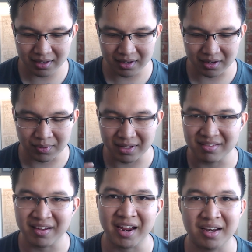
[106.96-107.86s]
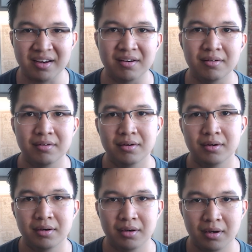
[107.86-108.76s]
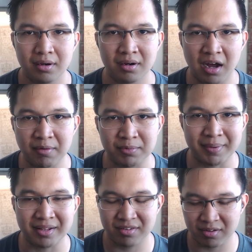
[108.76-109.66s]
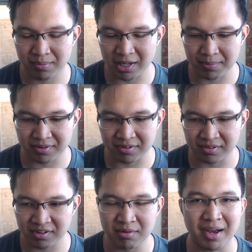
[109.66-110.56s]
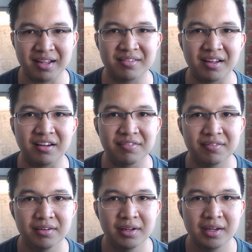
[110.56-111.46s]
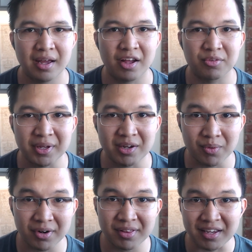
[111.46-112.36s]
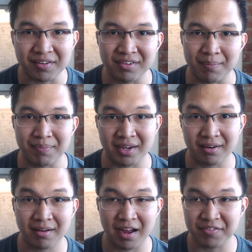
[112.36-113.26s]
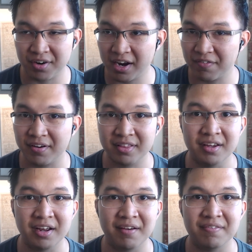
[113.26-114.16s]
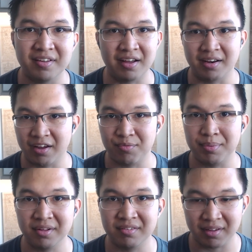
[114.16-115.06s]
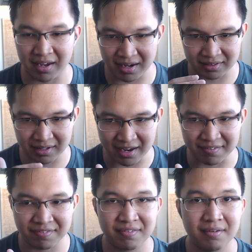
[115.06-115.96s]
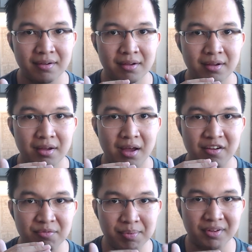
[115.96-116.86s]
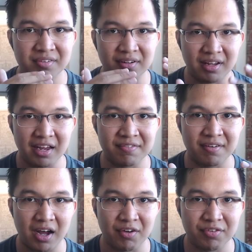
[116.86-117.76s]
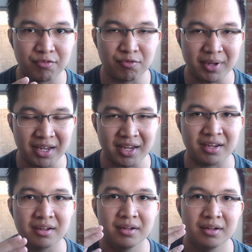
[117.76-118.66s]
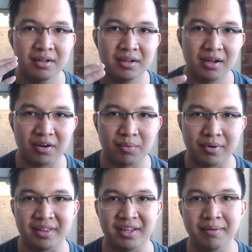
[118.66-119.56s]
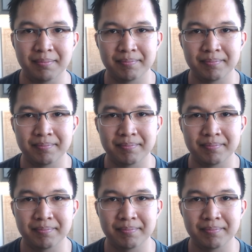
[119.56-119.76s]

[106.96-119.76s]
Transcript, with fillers: you know, contain compliments, to be able to see myself as being worthy of something. After everything I've done, I've built a life. I've built a life off of being unworthy.